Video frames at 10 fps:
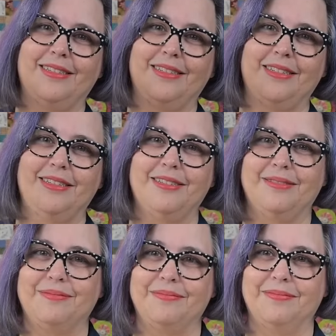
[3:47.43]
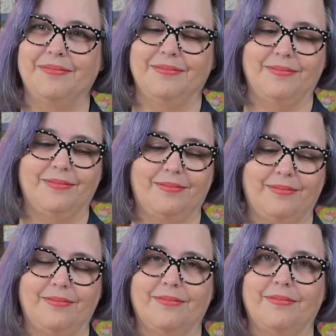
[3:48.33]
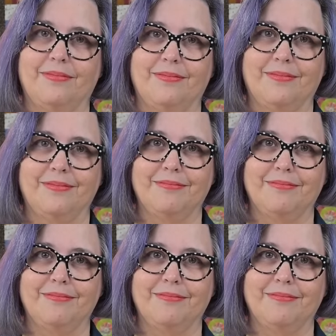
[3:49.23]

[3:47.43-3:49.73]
(silence)